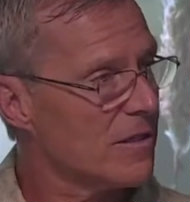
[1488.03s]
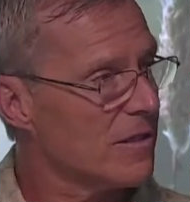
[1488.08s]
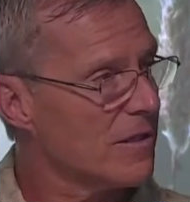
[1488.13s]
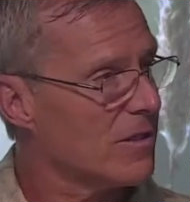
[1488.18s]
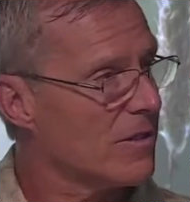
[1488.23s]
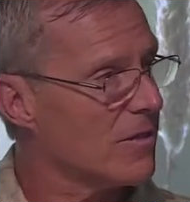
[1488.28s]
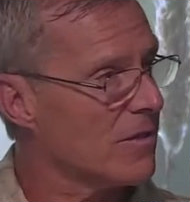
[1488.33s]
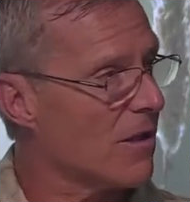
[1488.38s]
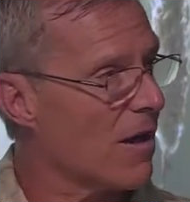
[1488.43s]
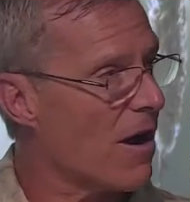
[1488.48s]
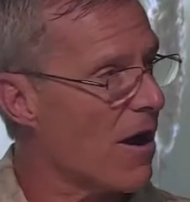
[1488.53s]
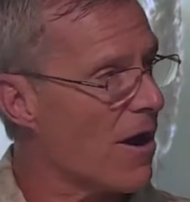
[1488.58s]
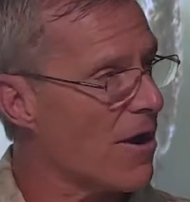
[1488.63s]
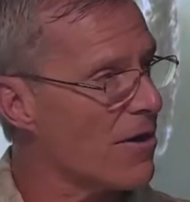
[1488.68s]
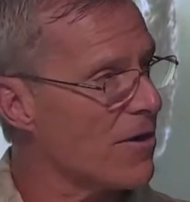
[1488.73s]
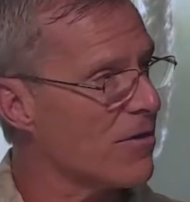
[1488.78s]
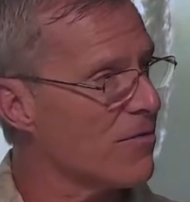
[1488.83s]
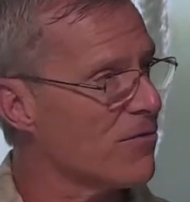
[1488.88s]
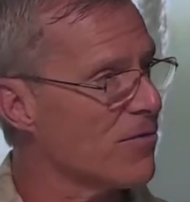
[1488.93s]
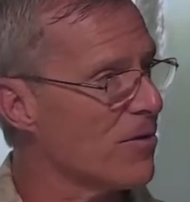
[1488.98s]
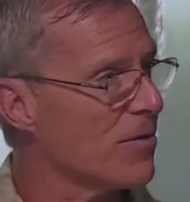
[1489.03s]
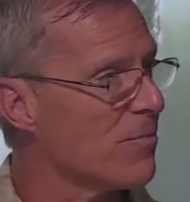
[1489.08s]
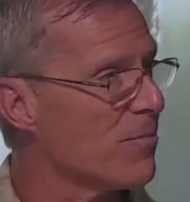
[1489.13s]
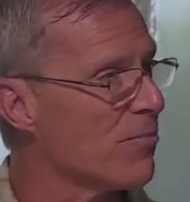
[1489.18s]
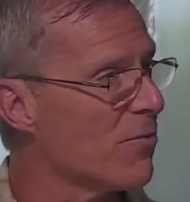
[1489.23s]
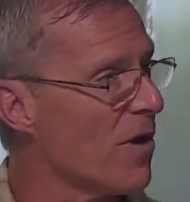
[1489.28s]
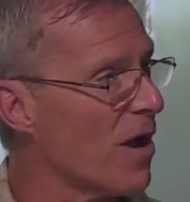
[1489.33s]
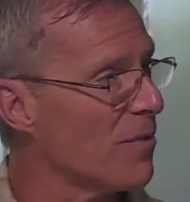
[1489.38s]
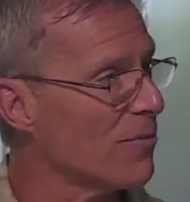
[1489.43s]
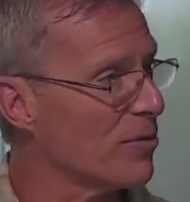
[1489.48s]
to the heart of the
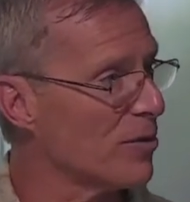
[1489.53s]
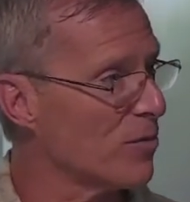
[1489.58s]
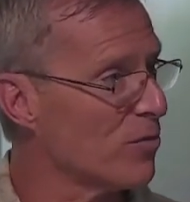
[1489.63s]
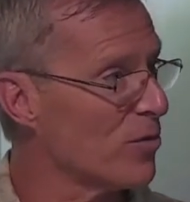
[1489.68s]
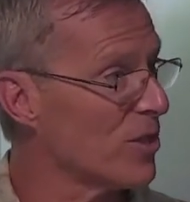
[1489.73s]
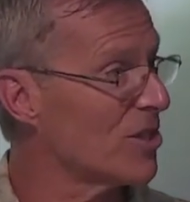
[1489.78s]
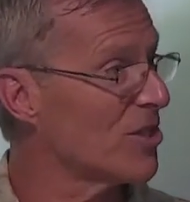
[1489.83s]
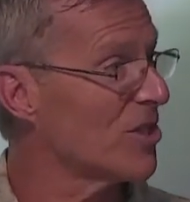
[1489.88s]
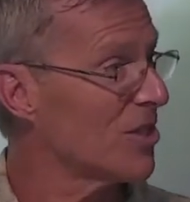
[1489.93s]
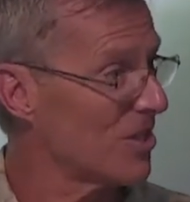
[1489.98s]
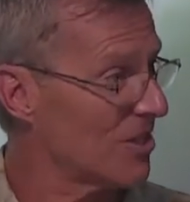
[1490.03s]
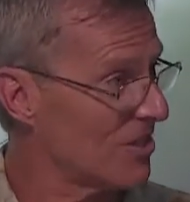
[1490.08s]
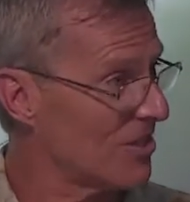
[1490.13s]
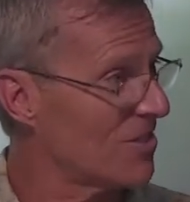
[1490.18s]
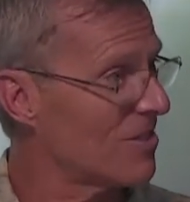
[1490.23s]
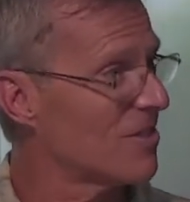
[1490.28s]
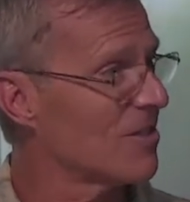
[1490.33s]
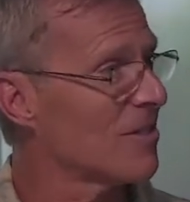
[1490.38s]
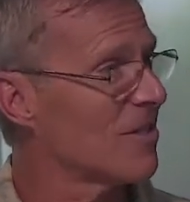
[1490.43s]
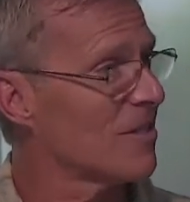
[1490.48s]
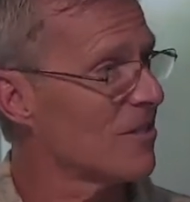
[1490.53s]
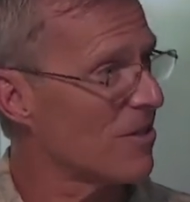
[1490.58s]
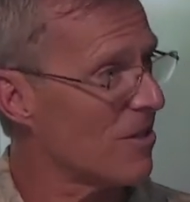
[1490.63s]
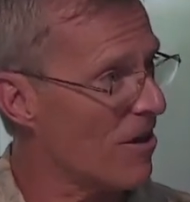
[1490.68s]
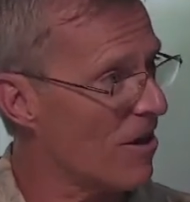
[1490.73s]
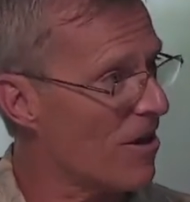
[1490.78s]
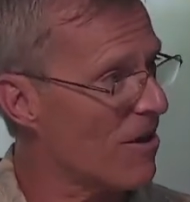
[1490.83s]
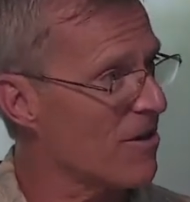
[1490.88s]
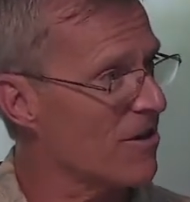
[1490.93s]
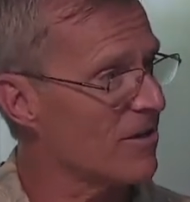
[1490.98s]
problem, which is the
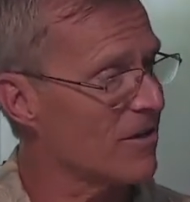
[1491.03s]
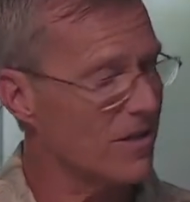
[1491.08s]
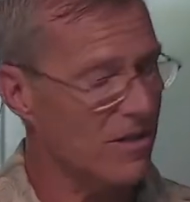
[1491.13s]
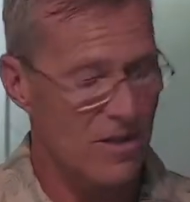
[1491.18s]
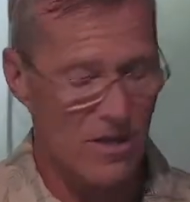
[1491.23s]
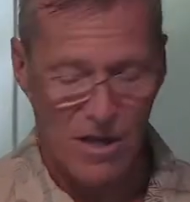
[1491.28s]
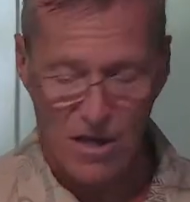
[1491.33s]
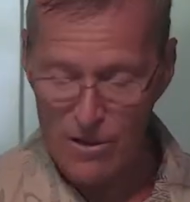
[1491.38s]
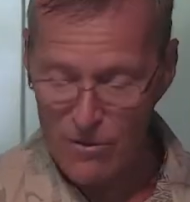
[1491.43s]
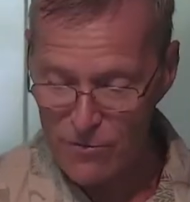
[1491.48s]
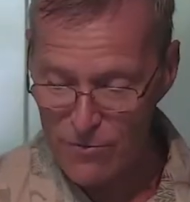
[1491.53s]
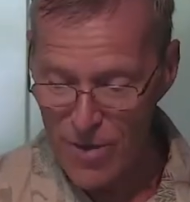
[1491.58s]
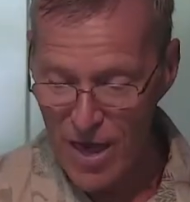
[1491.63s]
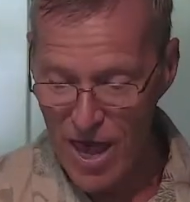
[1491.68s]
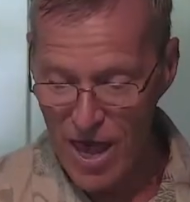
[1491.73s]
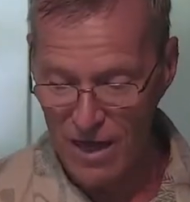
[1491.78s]
heart of man.